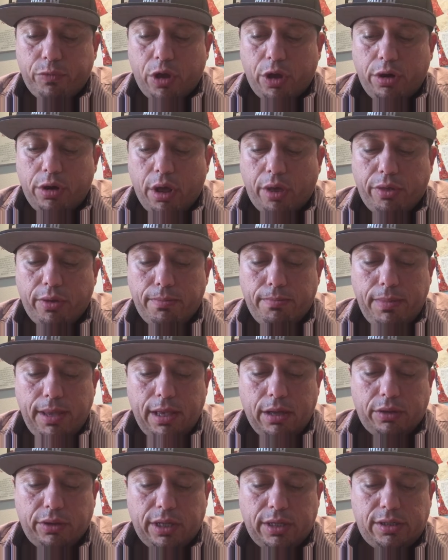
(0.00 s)
Another
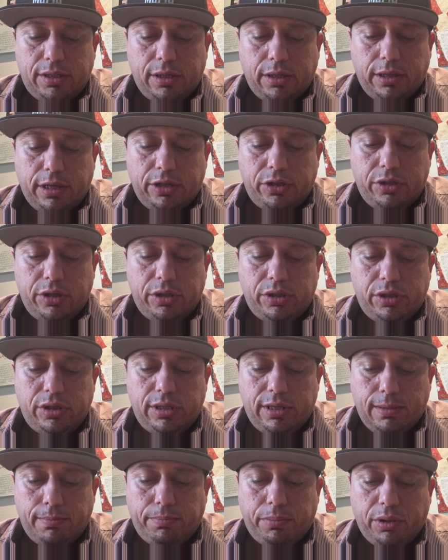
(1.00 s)
meal that's delicious,
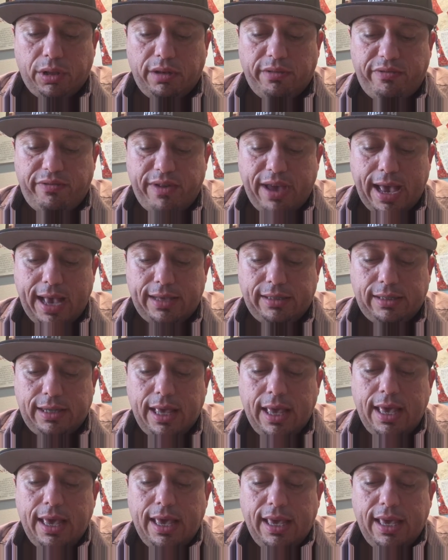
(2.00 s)
simple, and fast,